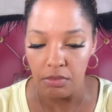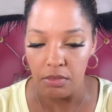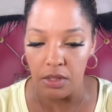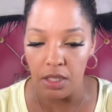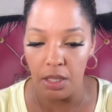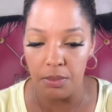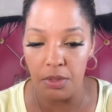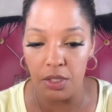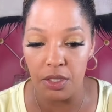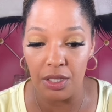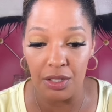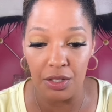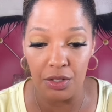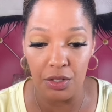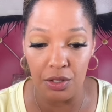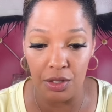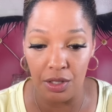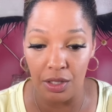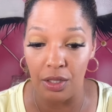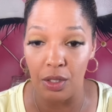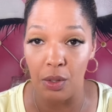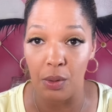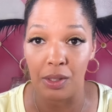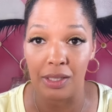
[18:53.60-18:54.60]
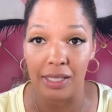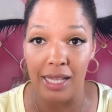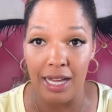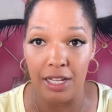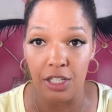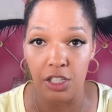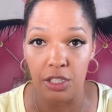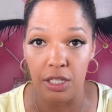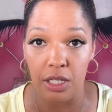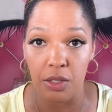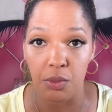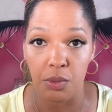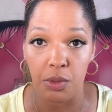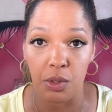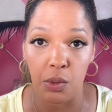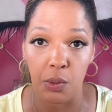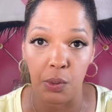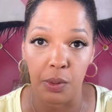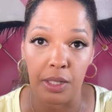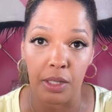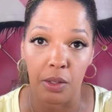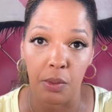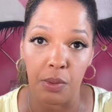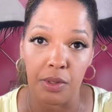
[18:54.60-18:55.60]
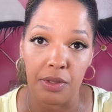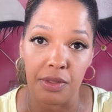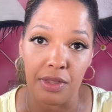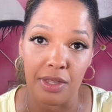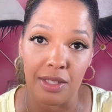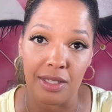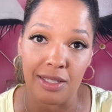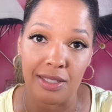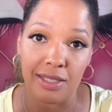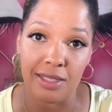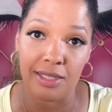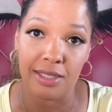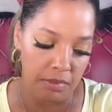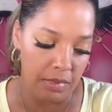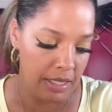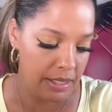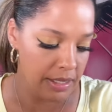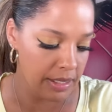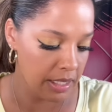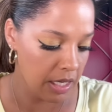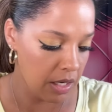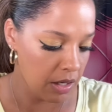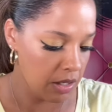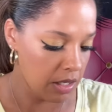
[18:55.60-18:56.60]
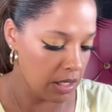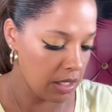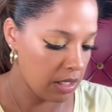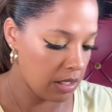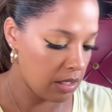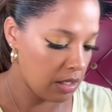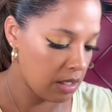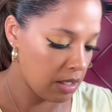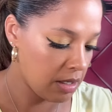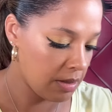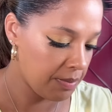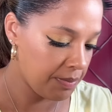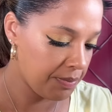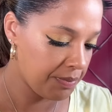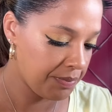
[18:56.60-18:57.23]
I'm just gonna do the lower lash line real quick with this mascara here.